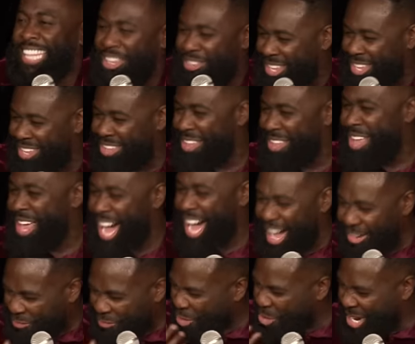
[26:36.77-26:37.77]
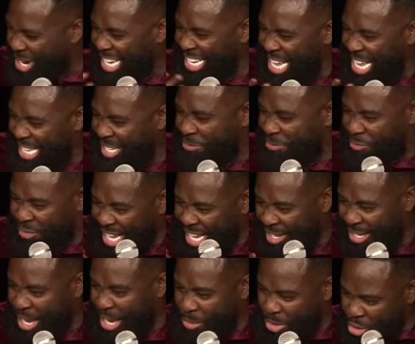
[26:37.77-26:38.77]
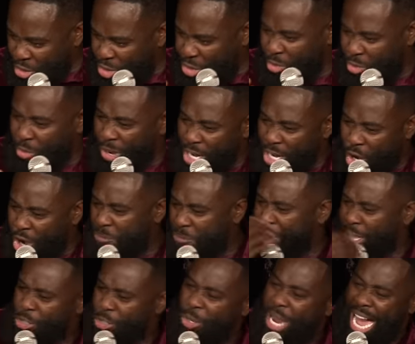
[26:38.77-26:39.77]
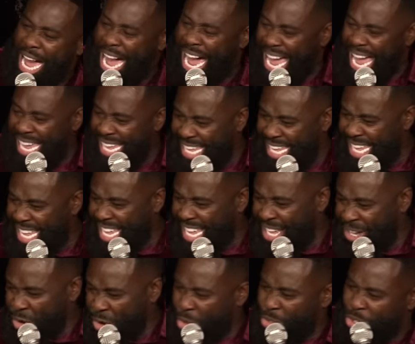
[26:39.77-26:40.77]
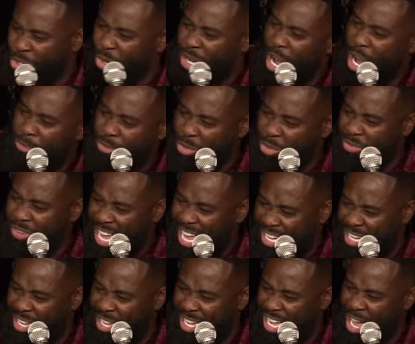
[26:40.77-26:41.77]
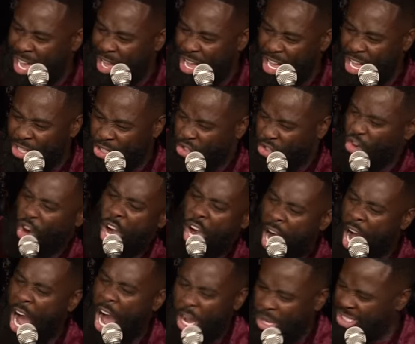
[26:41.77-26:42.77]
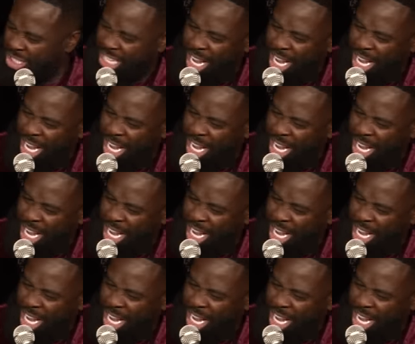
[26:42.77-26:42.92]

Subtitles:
they, I feel like they think that when God made you that height, it also comes with like a strong heart or